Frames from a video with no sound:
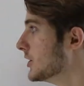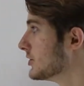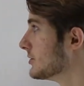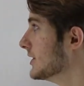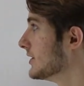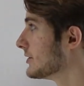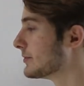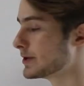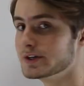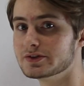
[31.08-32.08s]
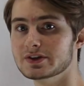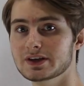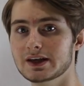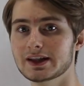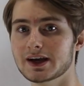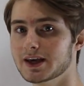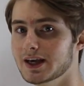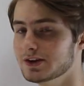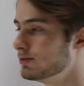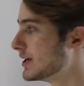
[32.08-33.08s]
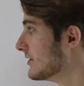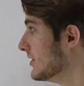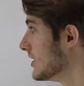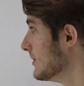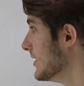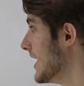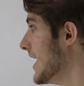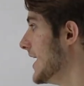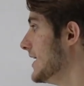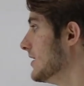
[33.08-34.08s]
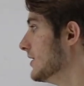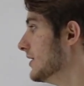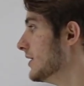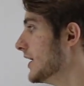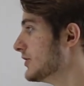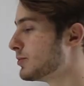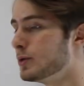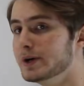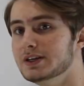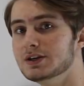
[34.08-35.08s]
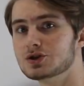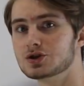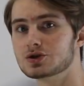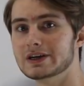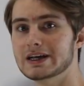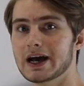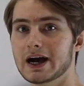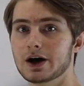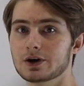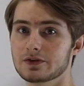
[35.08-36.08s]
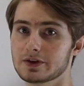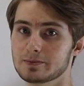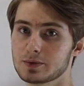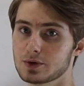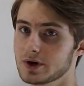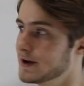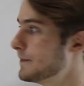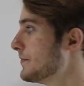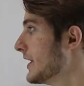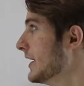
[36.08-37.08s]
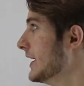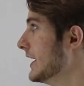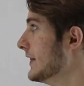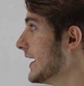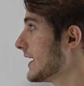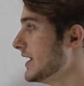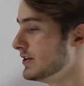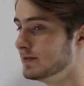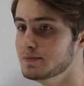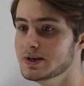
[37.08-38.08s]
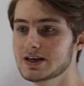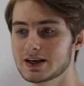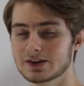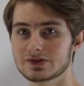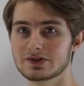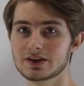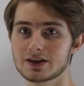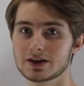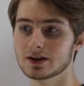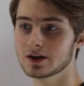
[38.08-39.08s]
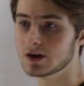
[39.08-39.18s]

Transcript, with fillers: So in other words, in that case, we could think about A as pointing straight out of the board. In that case, B and C